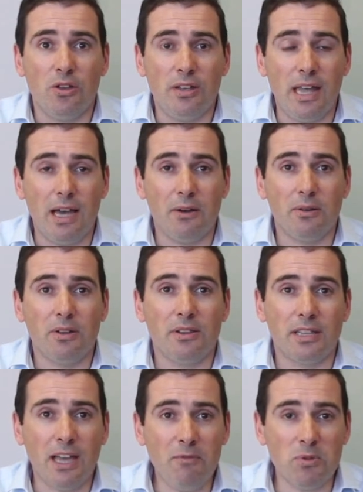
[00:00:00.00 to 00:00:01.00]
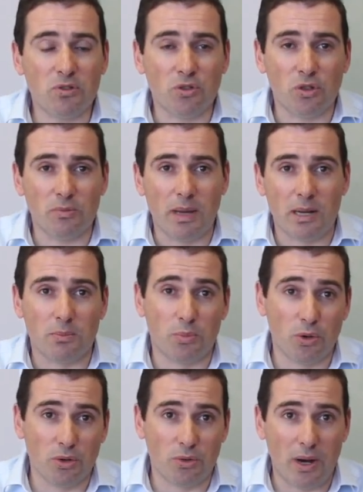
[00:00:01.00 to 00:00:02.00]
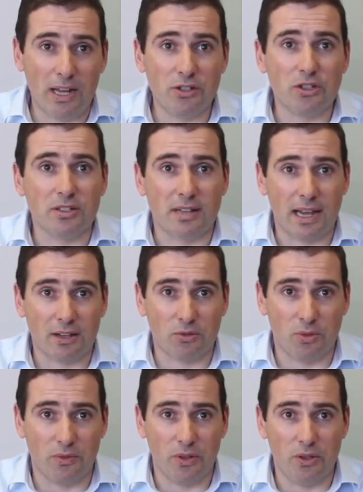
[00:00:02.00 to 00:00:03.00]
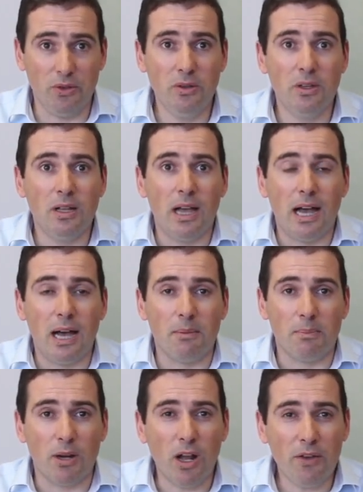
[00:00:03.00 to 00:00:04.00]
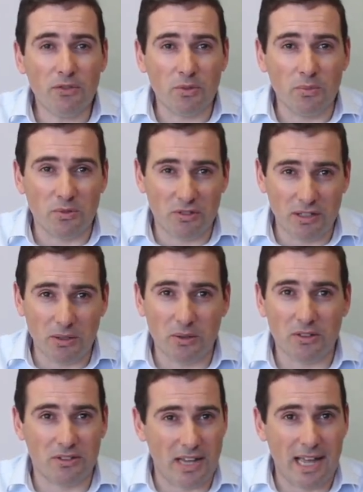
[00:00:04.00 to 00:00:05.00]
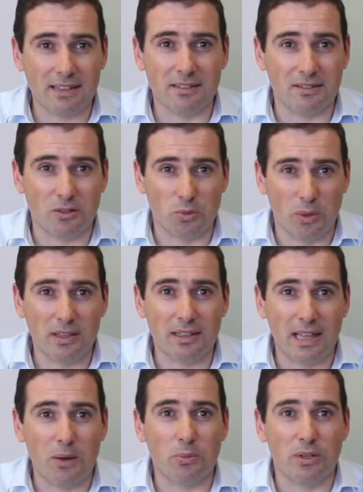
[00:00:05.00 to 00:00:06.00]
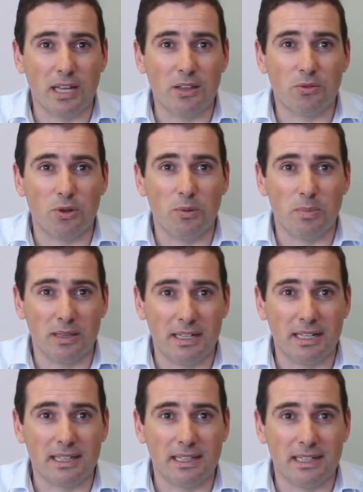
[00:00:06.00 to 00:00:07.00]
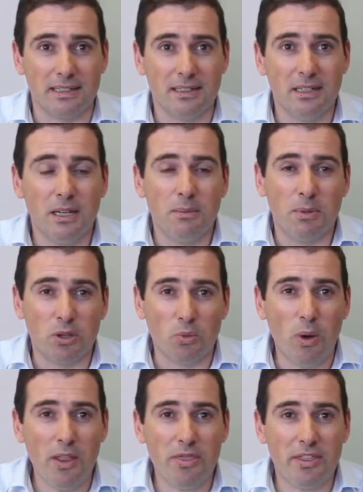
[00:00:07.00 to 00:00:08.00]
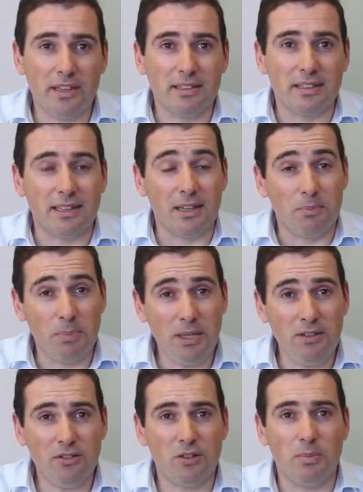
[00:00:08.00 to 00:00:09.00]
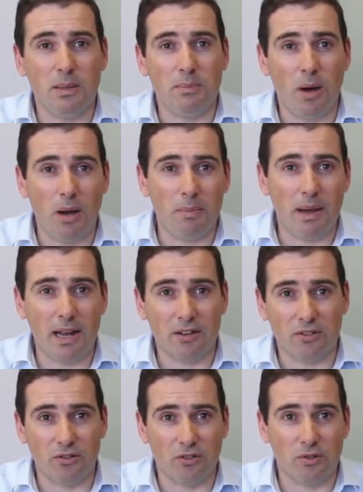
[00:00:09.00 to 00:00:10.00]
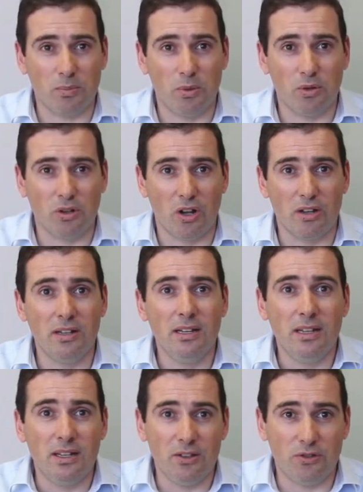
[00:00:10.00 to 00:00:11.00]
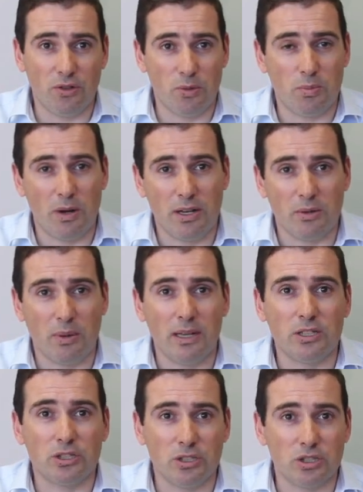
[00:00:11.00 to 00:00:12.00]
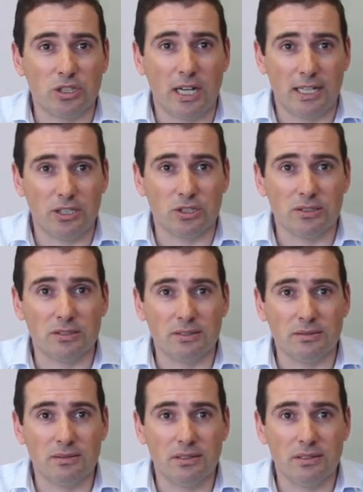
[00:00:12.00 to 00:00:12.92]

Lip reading: Now, the government's talking about a broad-ranging tax review, but I have some serious doubts as to whether that would get through politically. But the one thing that there appears to be bipartisan support on is superannuation changes.